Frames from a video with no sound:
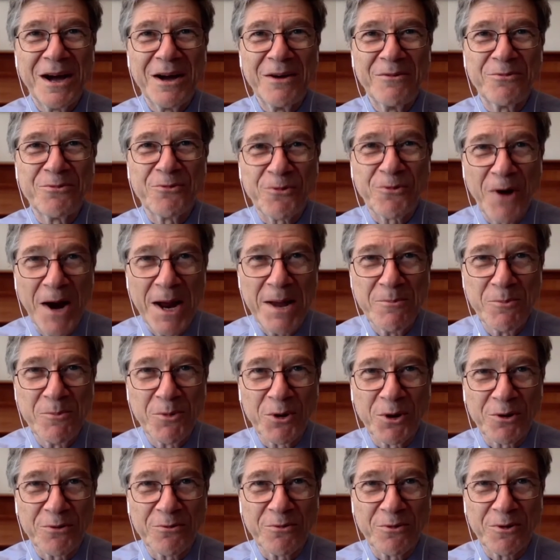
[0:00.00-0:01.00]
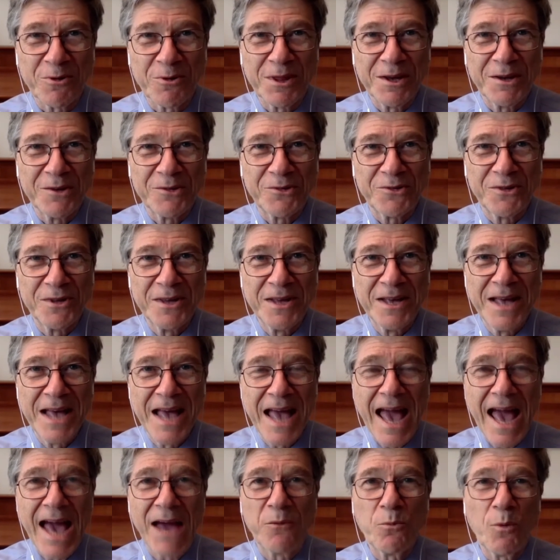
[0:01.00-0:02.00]
framework for this.
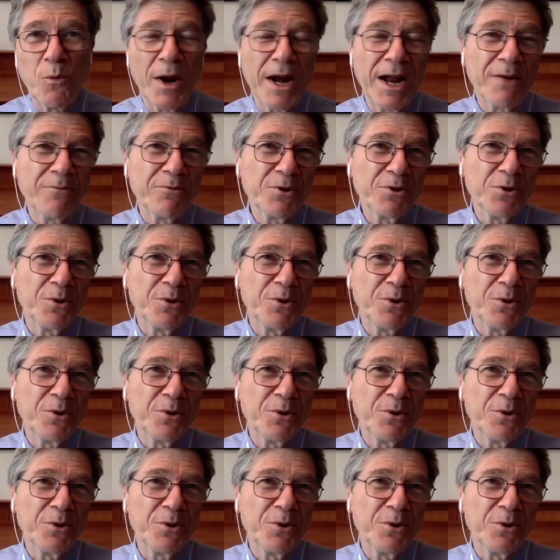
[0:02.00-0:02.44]
And whenever